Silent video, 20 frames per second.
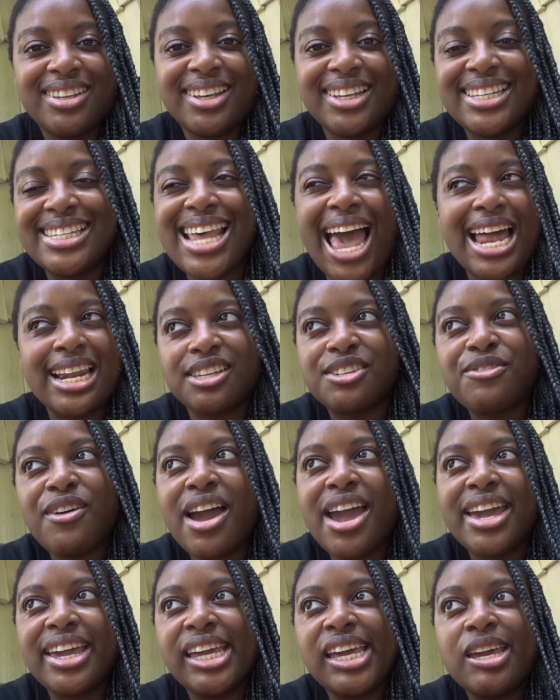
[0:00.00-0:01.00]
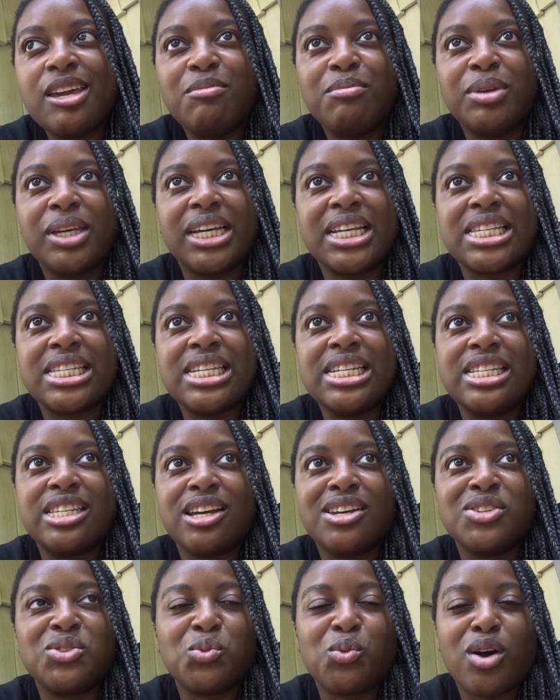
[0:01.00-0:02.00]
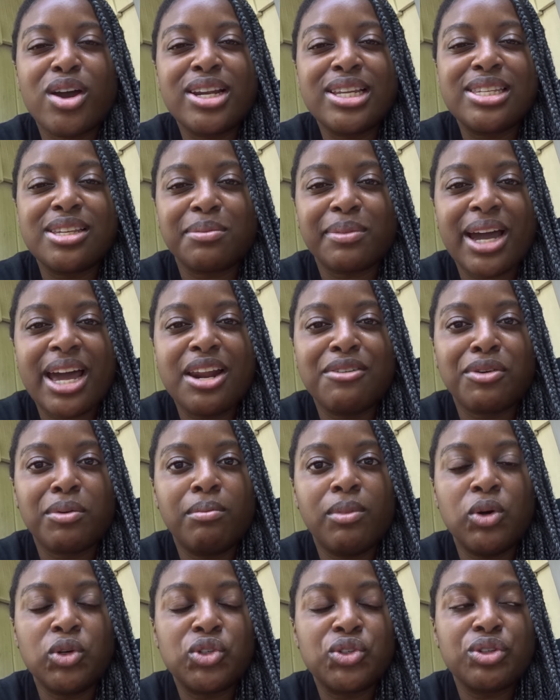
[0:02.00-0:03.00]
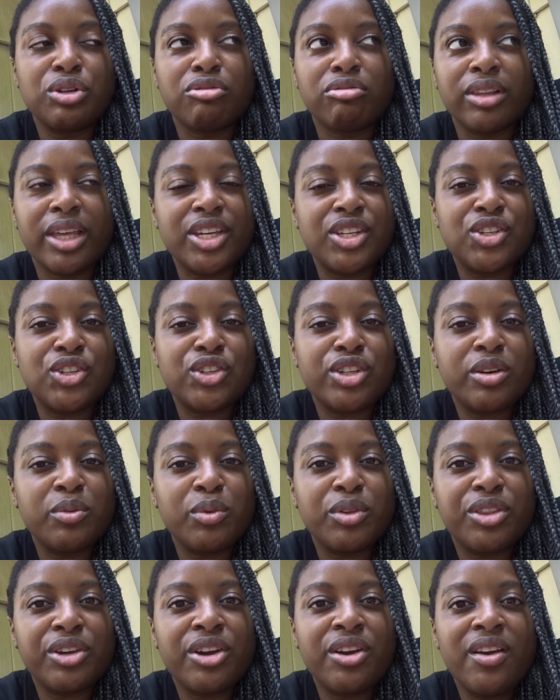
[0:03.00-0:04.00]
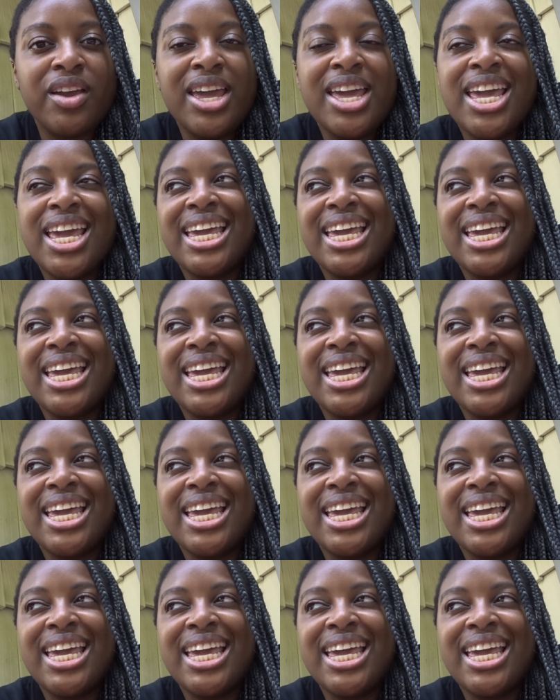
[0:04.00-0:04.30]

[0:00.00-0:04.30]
satisfying him, because he does want some kind of emotional relationship with her,